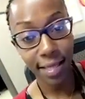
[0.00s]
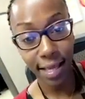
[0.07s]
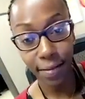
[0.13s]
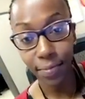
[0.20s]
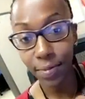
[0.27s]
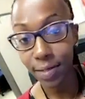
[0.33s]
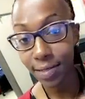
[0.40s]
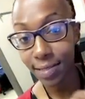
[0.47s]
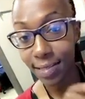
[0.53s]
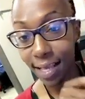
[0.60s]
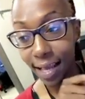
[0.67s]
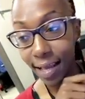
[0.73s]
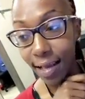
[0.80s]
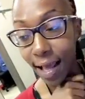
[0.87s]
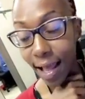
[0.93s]
Peppers,
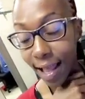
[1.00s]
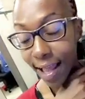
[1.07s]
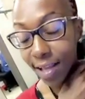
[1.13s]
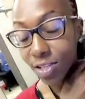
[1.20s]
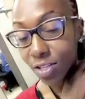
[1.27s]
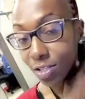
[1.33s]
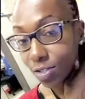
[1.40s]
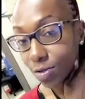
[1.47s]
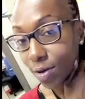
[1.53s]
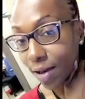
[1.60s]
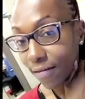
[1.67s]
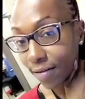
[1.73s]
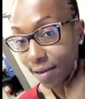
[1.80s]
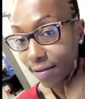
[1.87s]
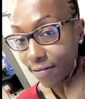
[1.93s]
I actually do
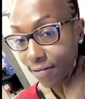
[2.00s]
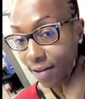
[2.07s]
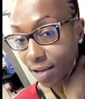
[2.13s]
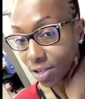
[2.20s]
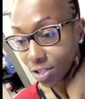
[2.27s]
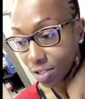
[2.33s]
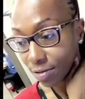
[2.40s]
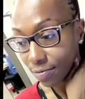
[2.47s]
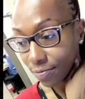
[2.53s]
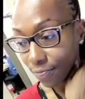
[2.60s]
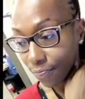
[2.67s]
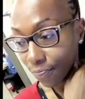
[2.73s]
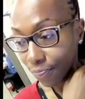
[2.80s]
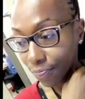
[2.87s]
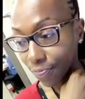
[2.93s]
have a confession.
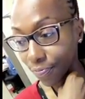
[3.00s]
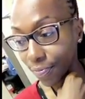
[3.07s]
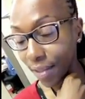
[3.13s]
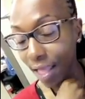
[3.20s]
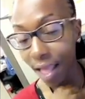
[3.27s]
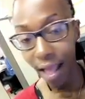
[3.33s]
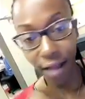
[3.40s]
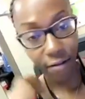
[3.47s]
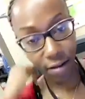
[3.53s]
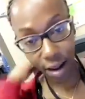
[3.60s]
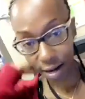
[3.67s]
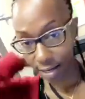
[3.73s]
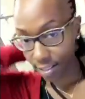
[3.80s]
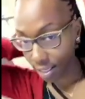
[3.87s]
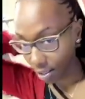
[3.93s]
I
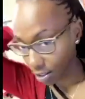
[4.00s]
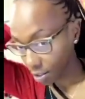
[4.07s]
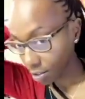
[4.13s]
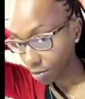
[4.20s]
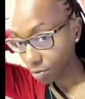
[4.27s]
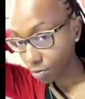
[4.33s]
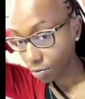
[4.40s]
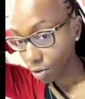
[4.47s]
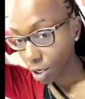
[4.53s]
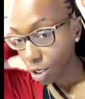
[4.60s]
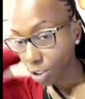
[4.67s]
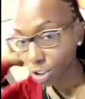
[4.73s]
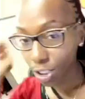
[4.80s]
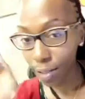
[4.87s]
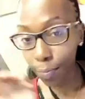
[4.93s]
forgot to tell you.
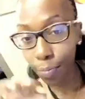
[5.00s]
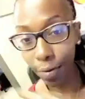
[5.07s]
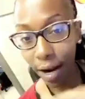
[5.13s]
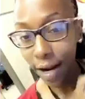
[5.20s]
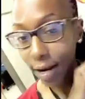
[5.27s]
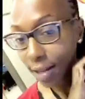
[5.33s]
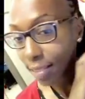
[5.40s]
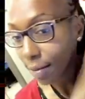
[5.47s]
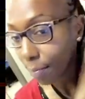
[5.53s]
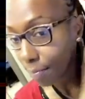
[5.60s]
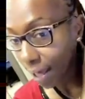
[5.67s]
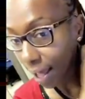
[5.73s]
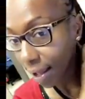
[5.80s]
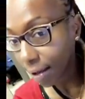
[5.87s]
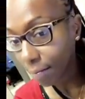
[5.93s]
She braided the
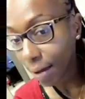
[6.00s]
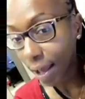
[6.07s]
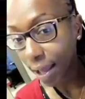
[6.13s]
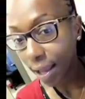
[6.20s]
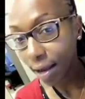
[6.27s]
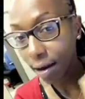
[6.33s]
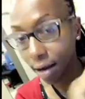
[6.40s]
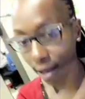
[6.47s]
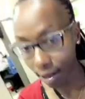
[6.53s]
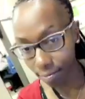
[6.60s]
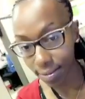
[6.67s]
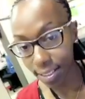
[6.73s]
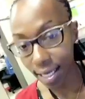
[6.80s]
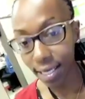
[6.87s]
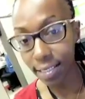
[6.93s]
back of my hair
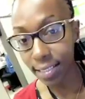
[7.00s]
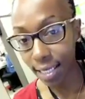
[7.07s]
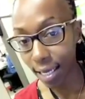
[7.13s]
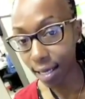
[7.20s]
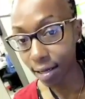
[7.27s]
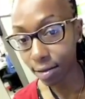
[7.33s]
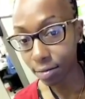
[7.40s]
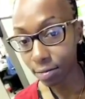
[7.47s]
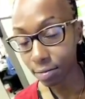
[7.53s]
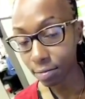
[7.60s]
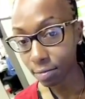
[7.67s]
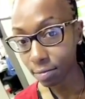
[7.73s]
upside down.